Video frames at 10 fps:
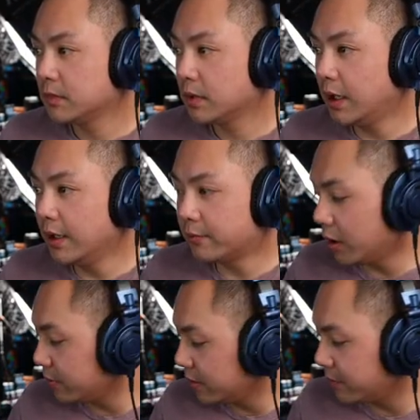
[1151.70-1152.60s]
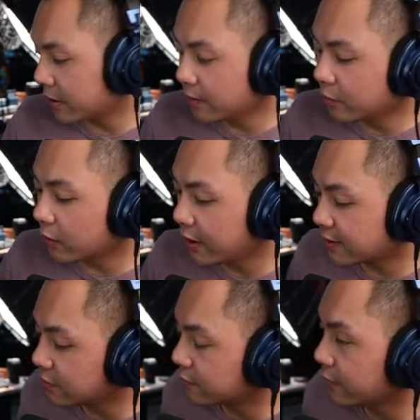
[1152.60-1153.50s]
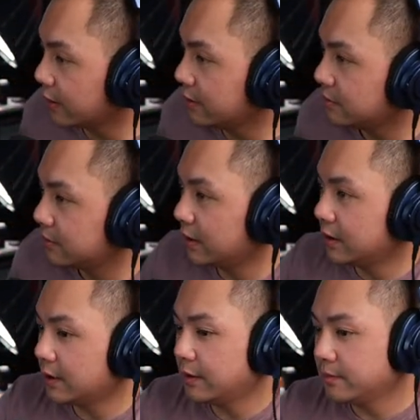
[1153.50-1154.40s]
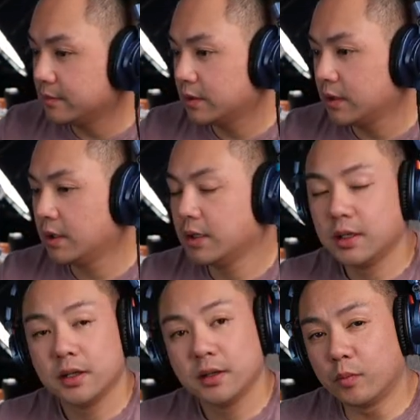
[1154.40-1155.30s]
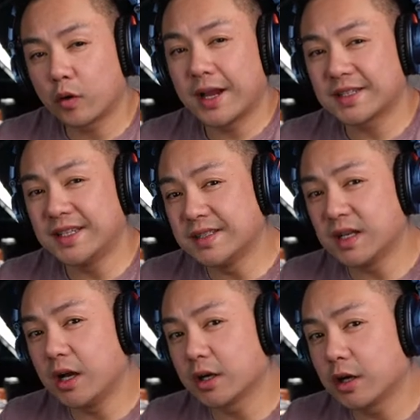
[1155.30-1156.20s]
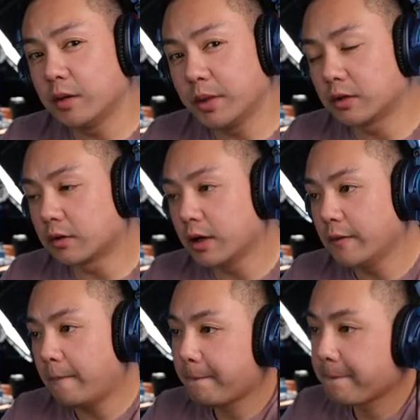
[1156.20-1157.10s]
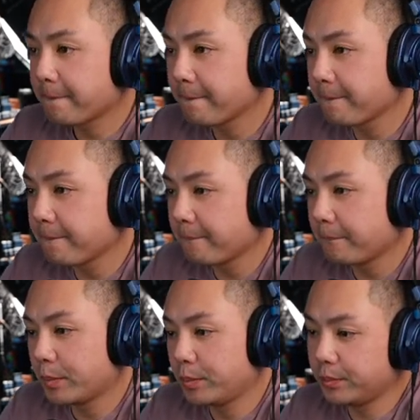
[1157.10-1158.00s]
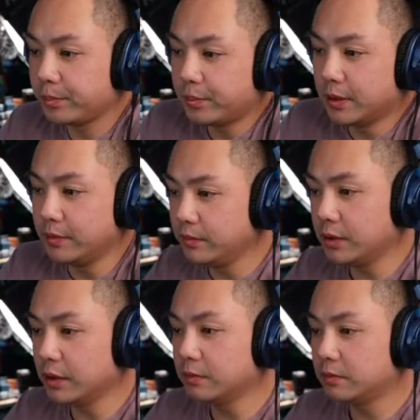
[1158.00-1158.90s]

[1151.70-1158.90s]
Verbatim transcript: I'd probably pick the Mordax over that any day. Mordax is not a compound grind, but you know.